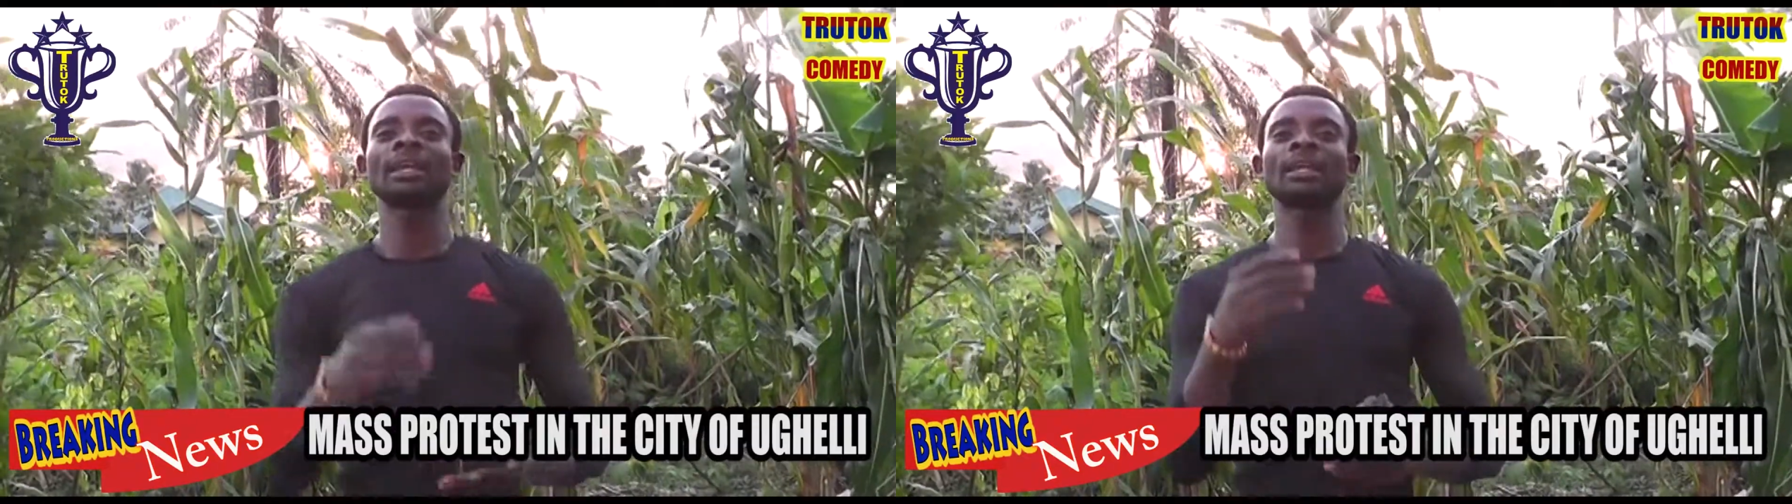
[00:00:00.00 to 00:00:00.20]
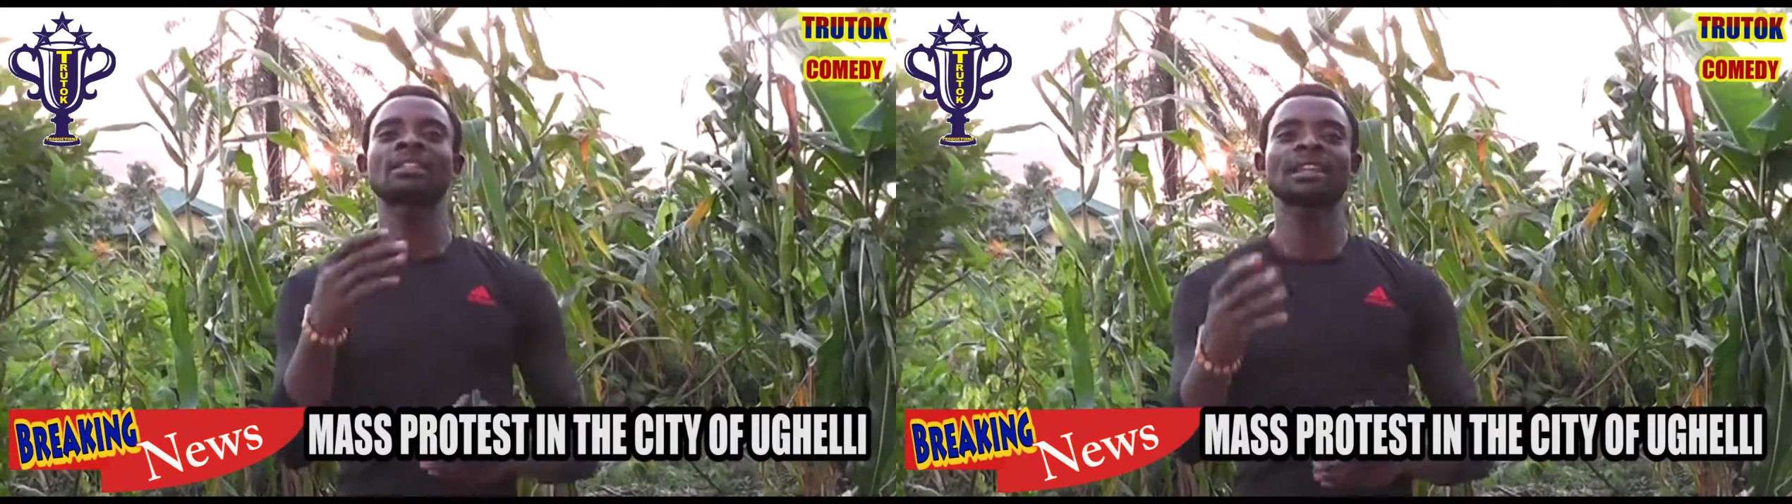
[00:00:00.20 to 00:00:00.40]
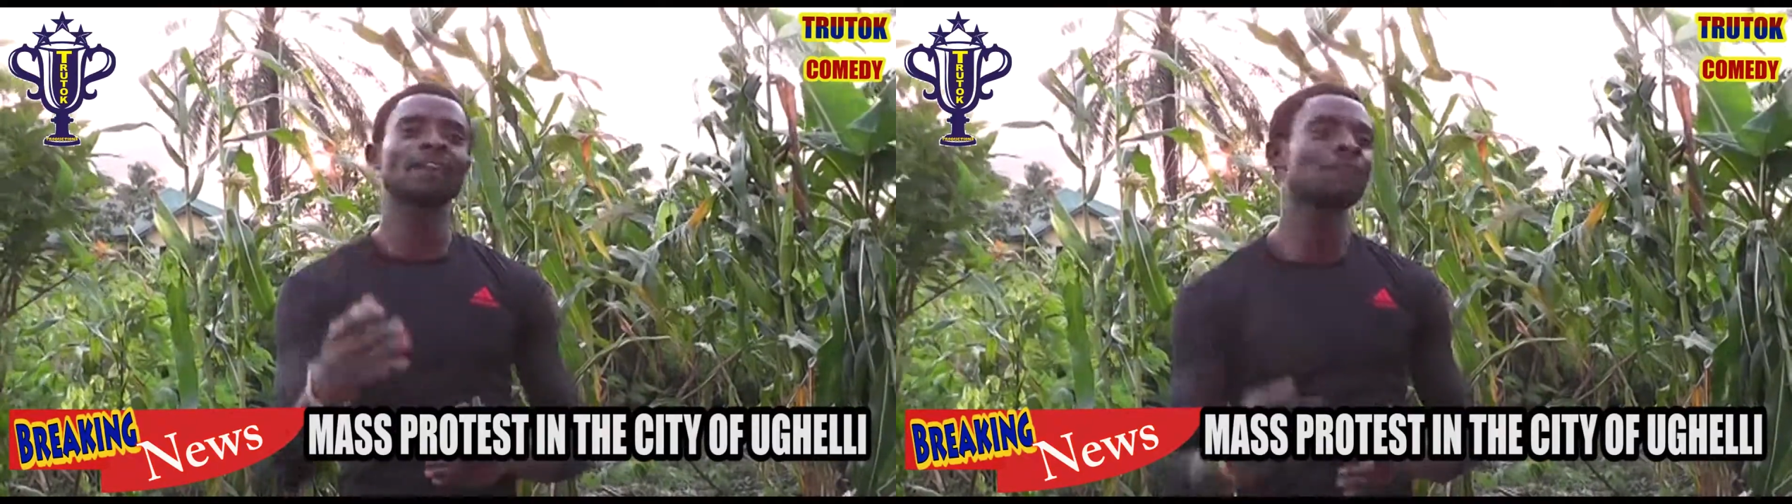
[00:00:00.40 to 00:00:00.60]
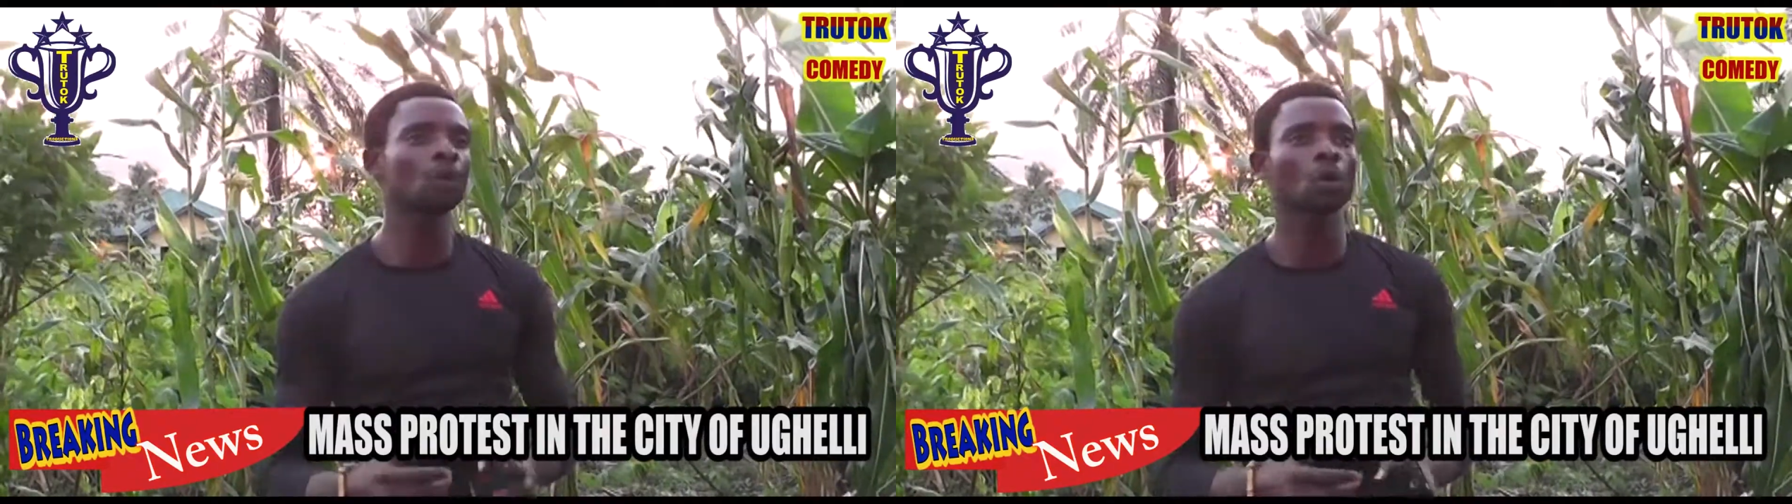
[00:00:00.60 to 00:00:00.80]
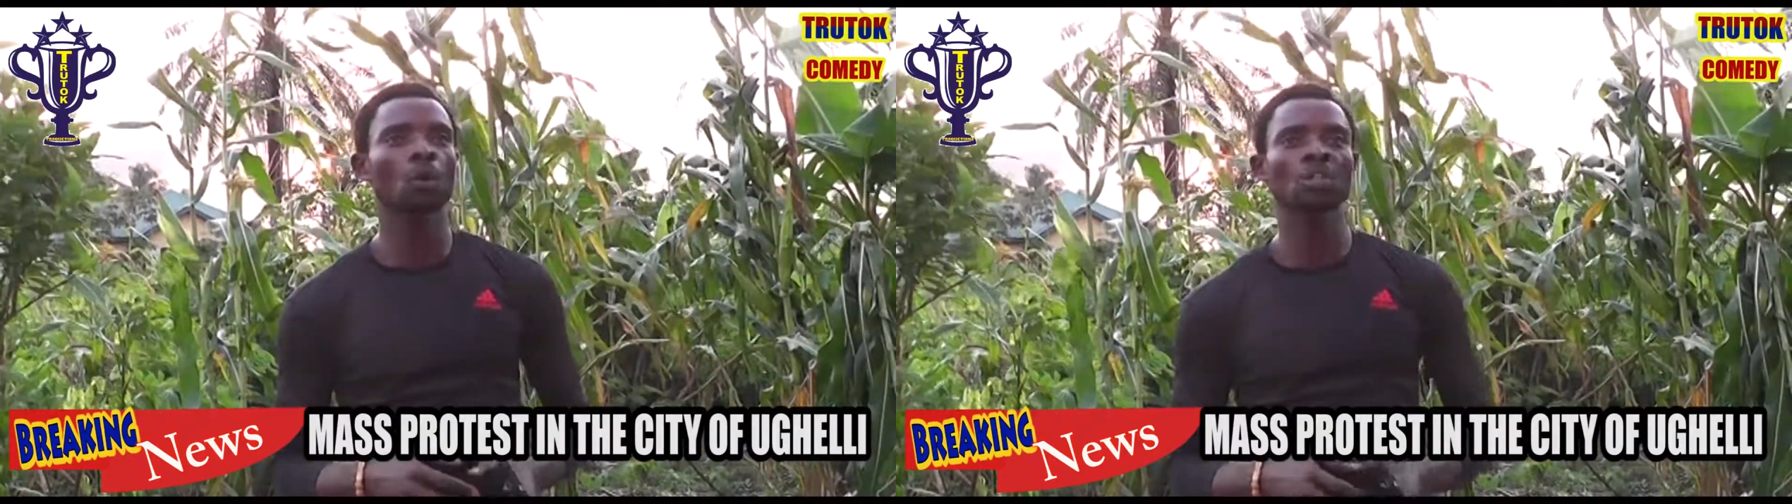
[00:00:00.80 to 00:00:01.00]

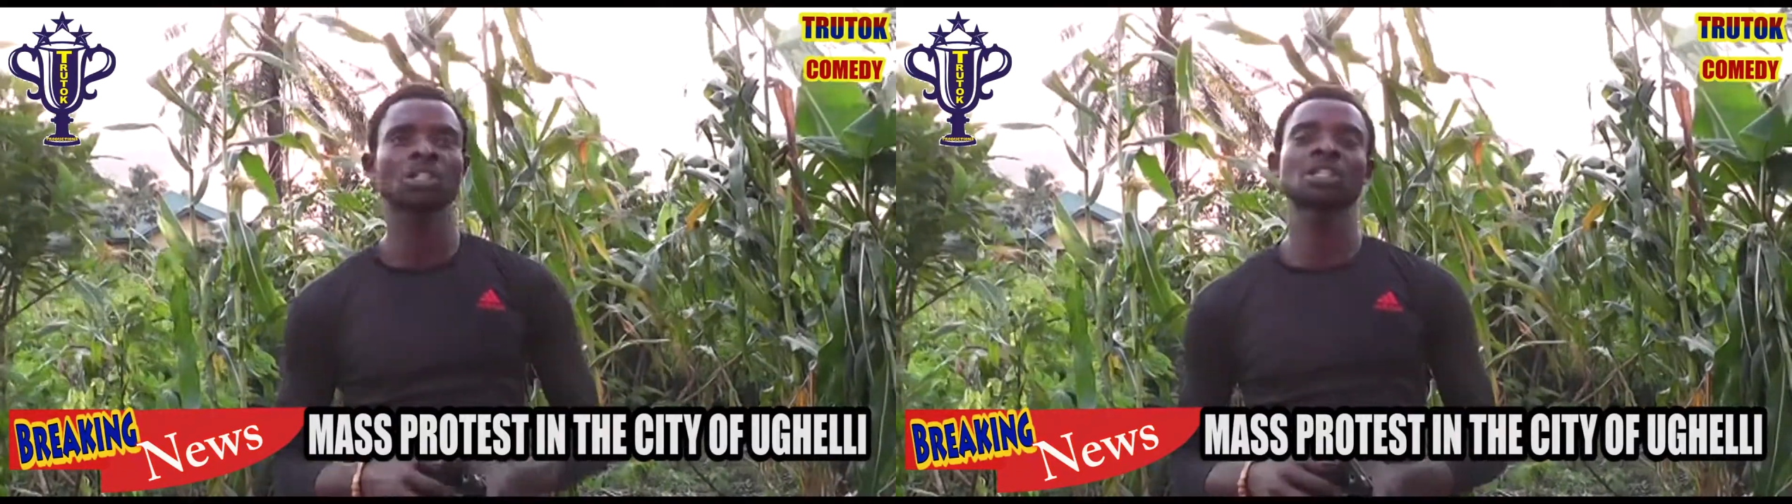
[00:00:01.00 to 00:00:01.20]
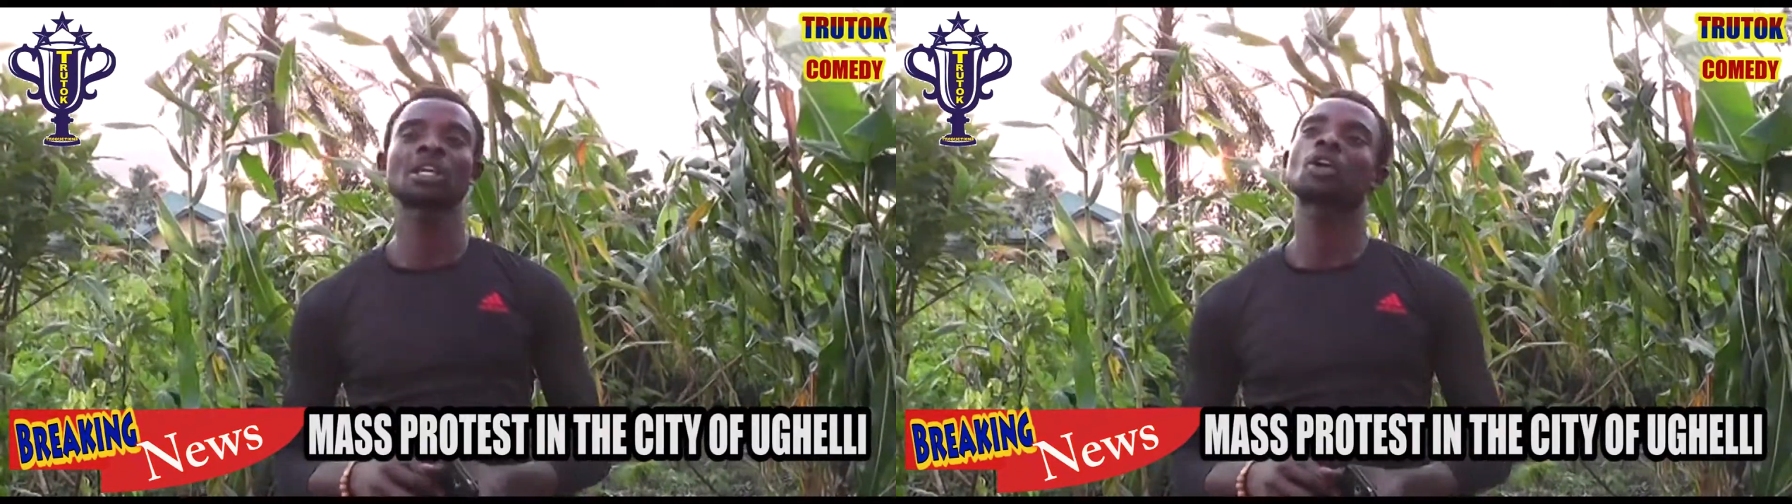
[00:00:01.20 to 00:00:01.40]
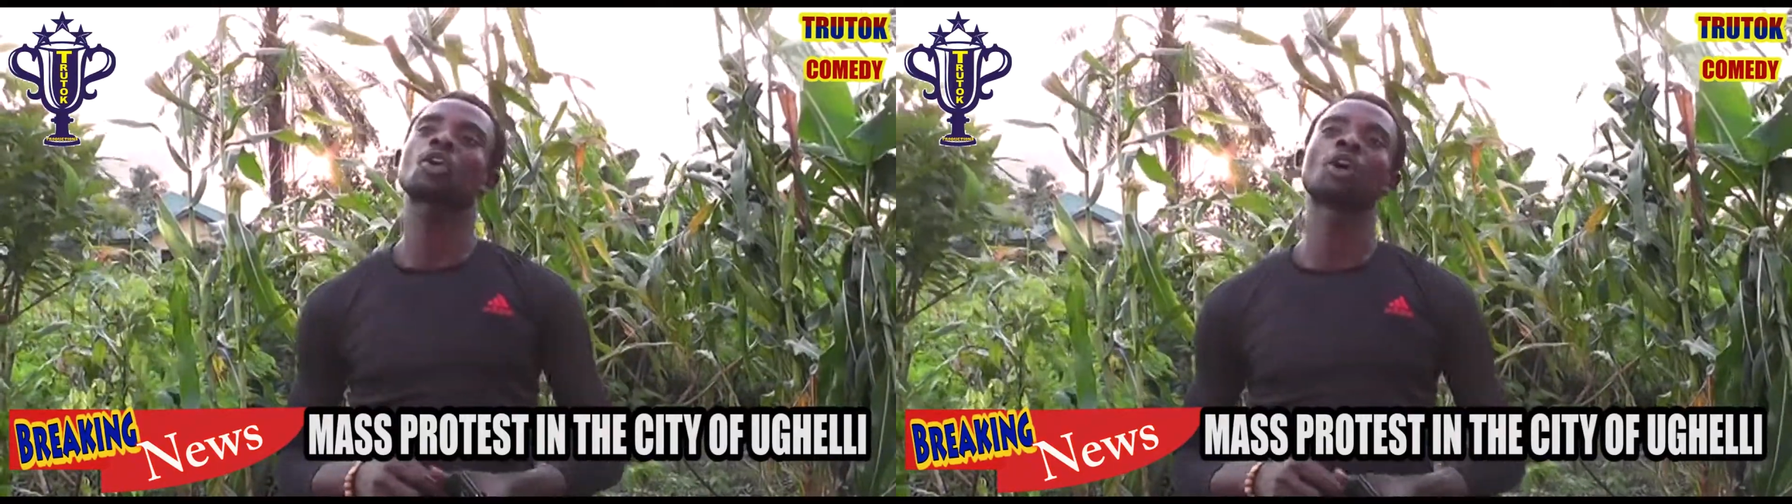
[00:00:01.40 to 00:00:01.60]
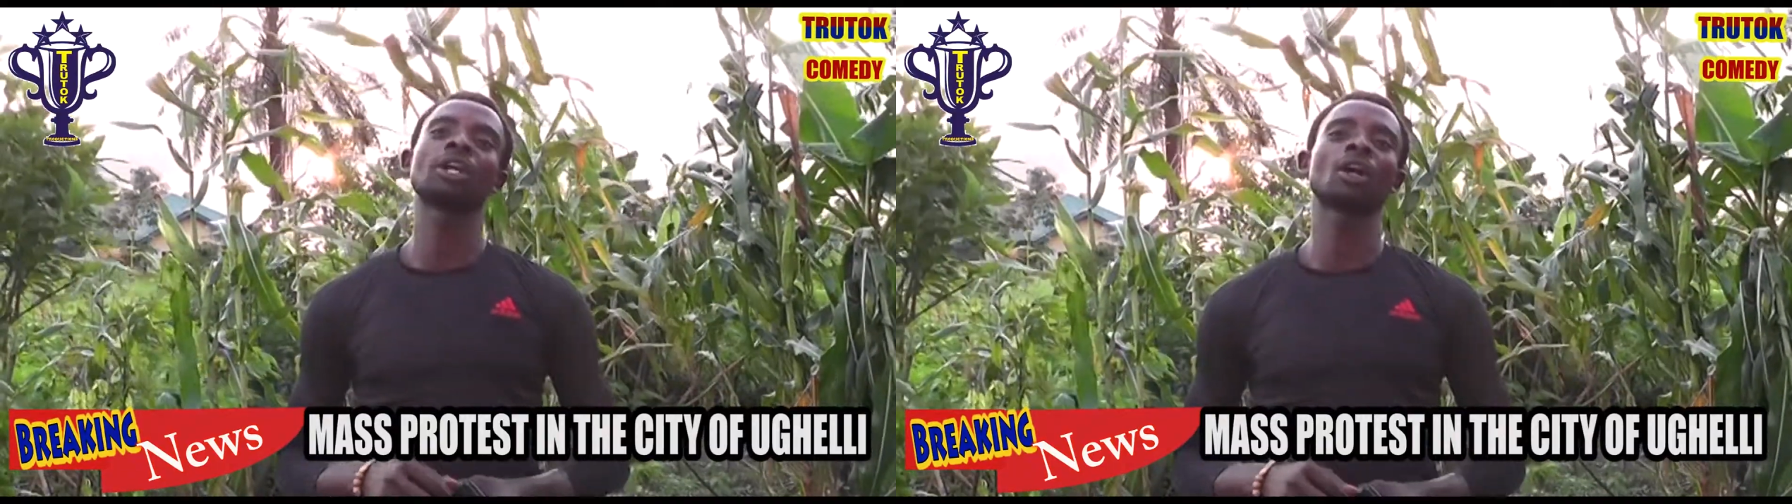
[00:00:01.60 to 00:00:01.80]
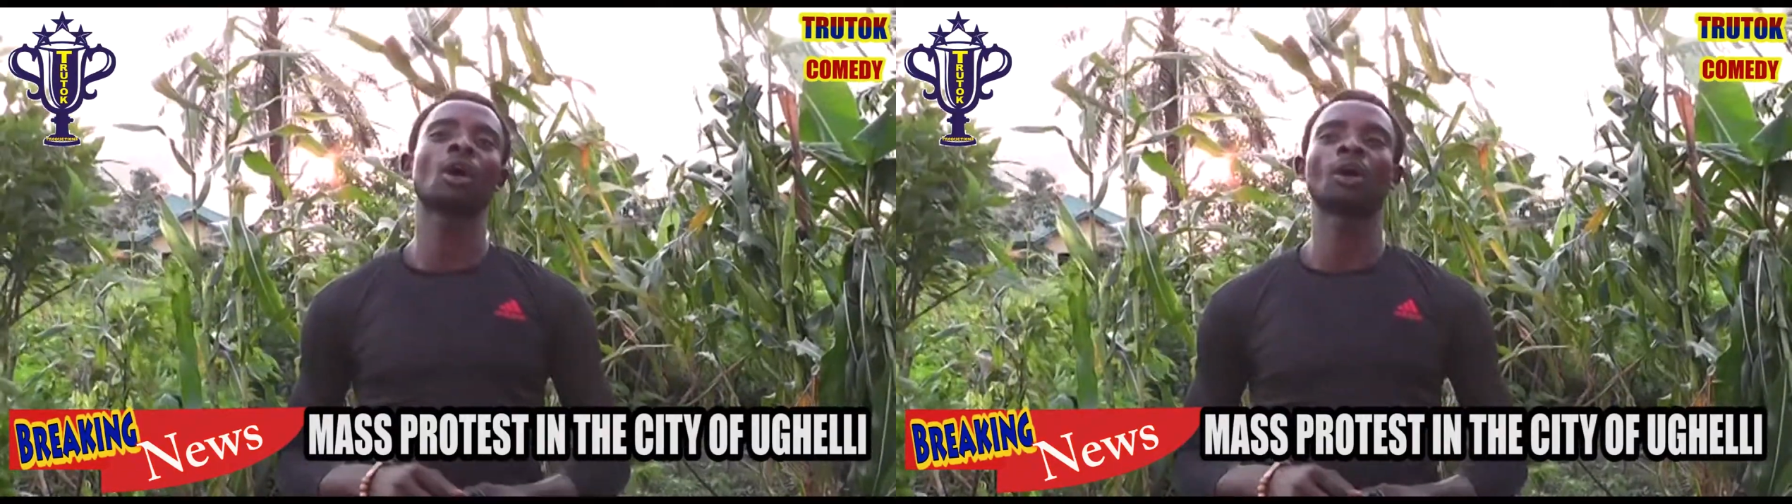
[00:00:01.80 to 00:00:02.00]
interview was still
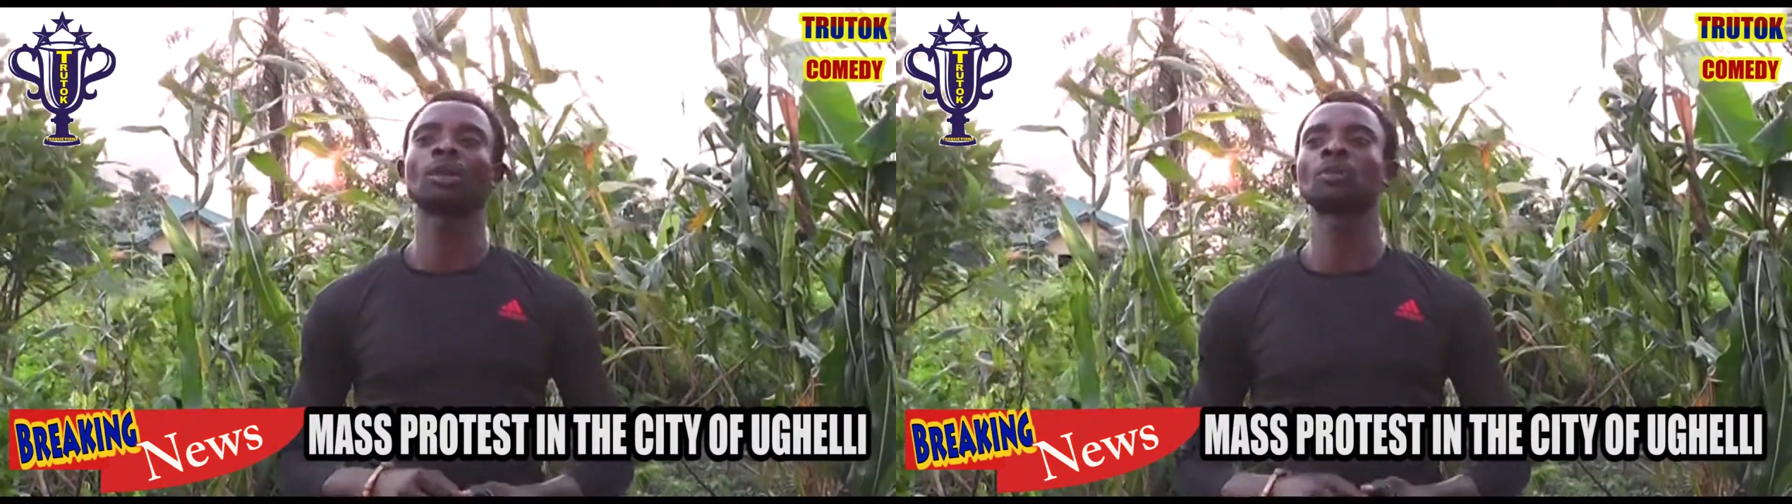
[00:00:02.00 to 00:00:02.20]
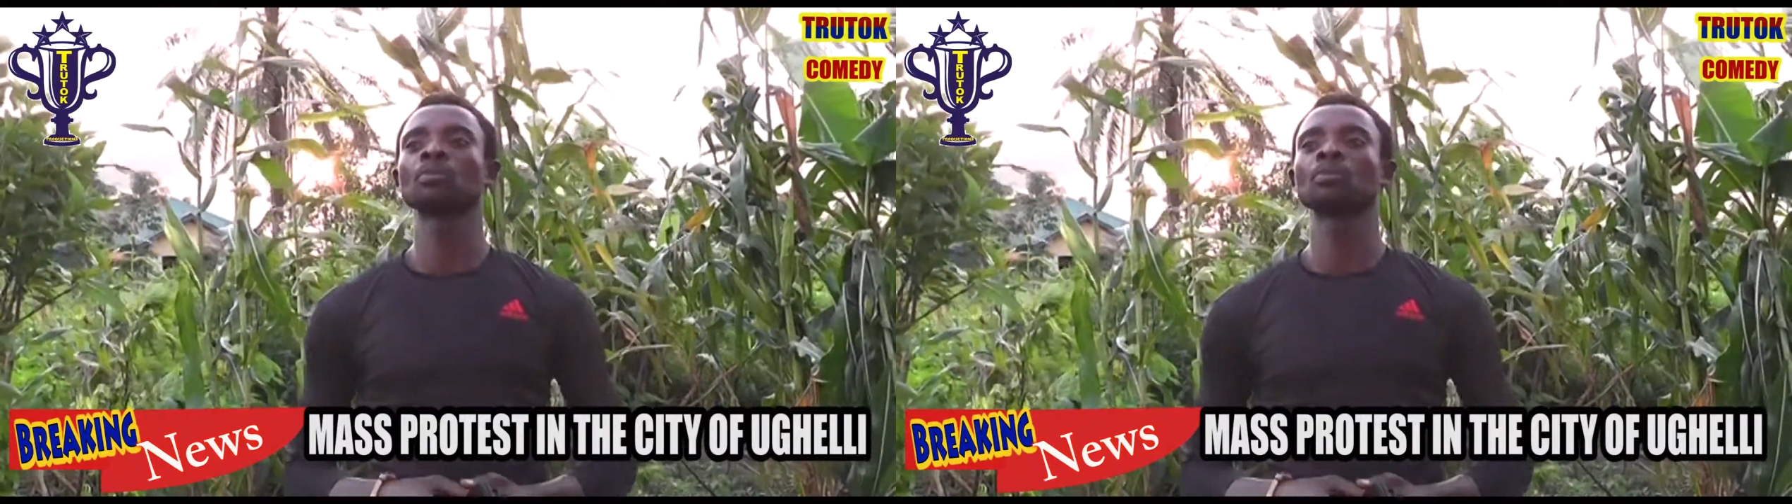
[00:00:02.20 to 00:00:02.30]
going on,